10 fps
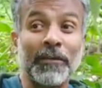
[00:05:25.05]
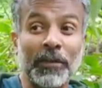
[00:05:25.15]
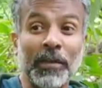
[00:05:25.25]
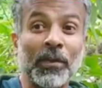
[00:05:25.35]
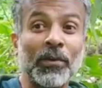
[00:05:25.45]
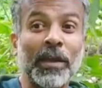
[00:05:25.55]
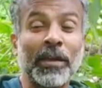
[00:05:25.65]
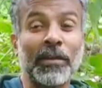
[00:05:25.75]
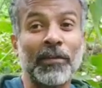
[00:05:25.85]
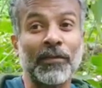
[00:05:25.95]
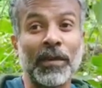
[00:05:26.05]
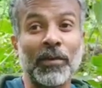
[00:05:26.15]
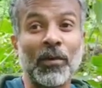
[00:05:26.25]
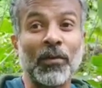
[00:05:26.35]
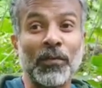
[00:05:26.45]
then they know that if they
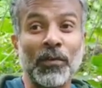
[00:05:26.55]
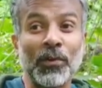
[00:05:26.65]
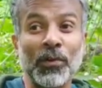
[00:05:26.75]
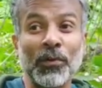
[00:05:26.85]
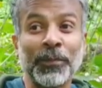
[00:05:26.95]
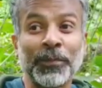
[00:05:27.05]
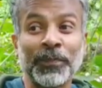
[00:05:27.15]
go through